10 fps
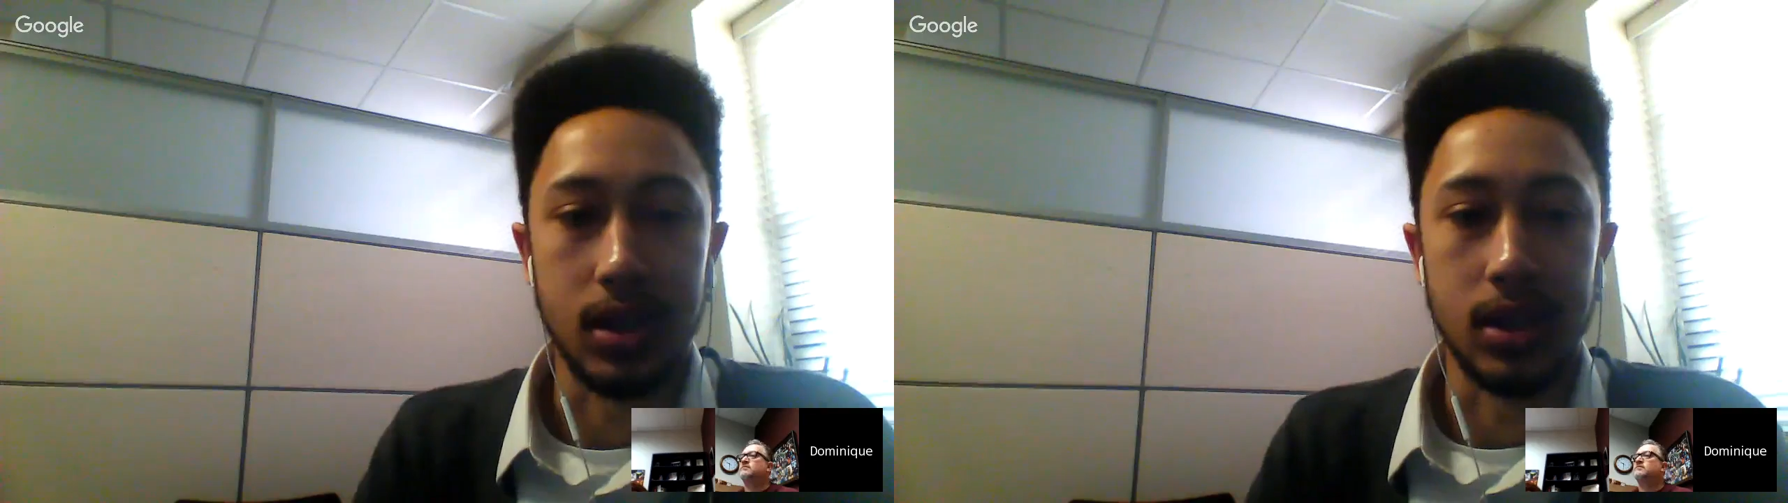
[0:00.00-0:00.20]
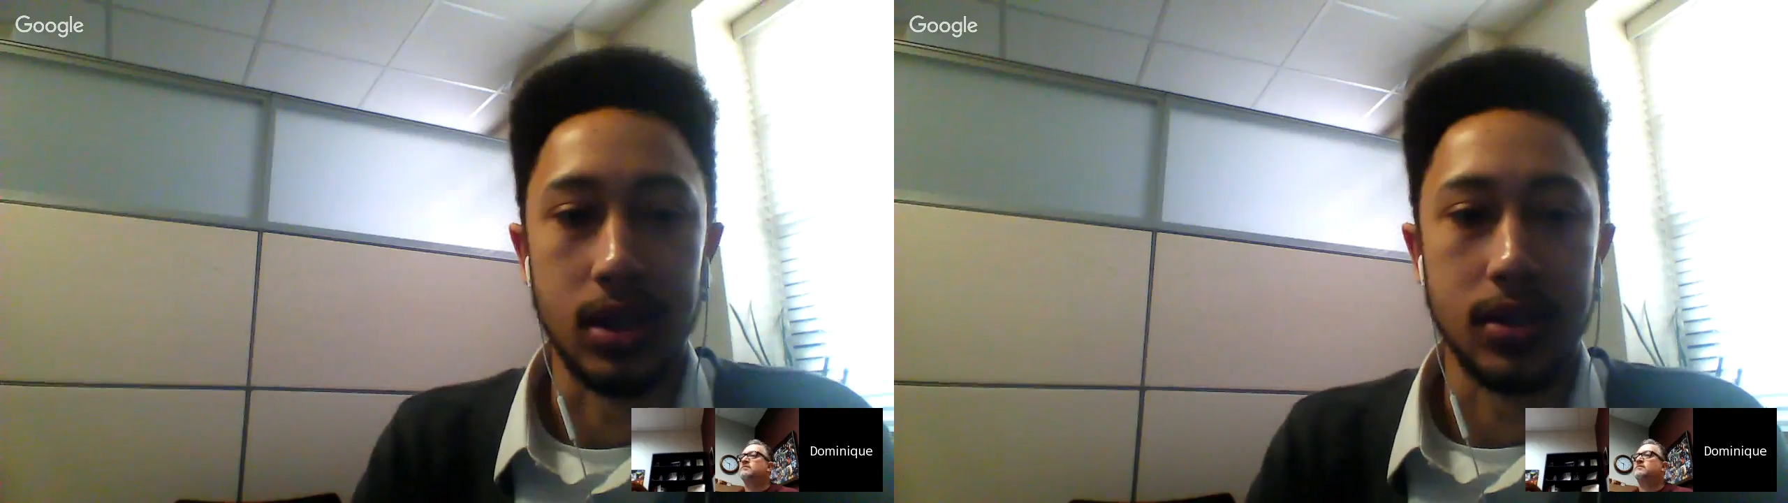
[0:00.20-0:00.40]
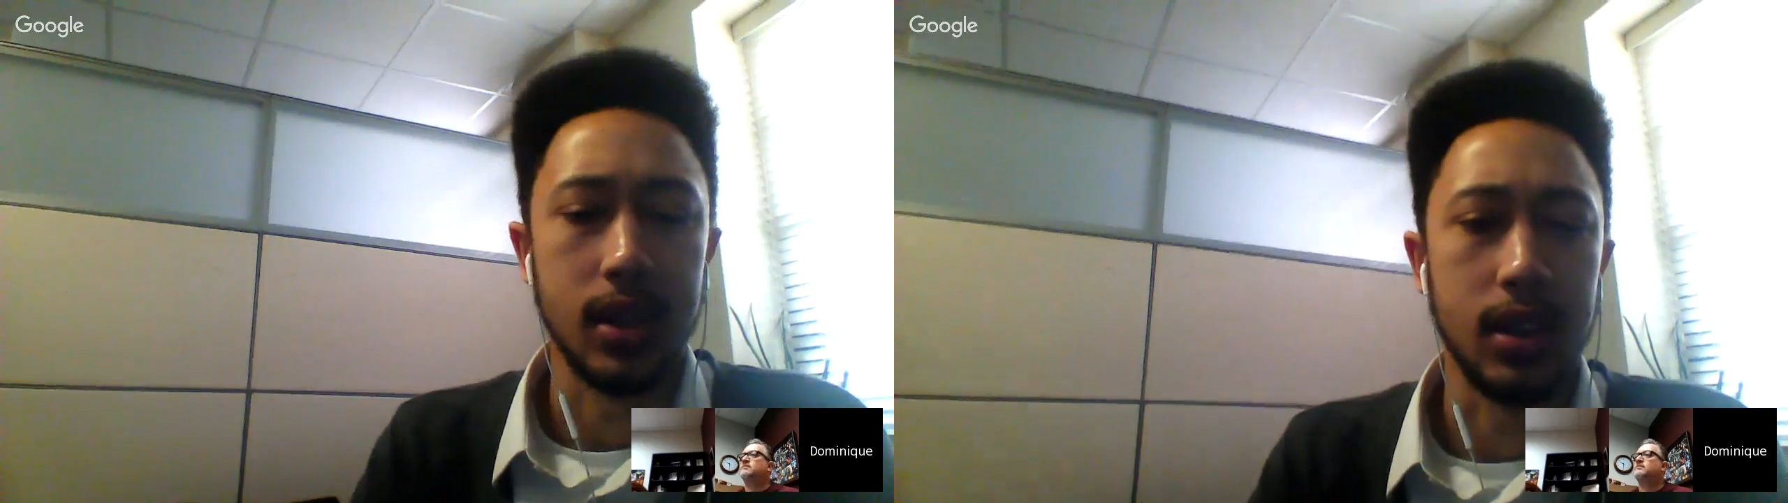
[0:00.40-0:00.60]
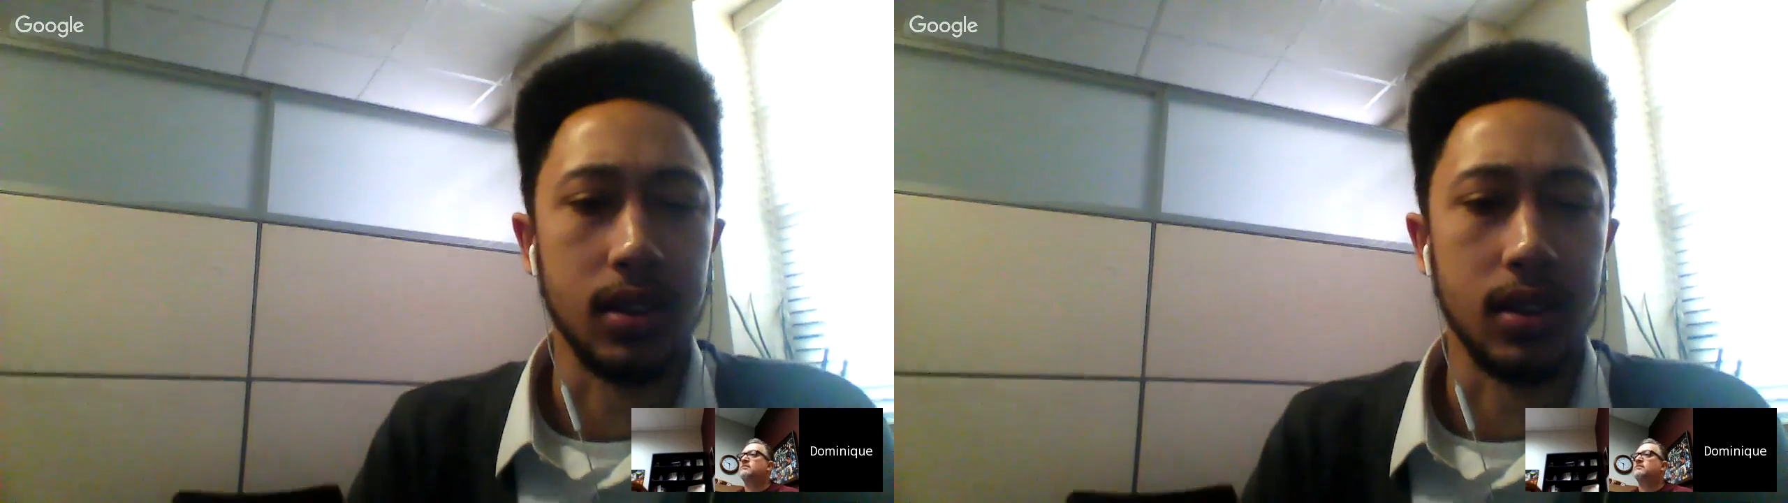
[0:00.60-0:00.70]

does take a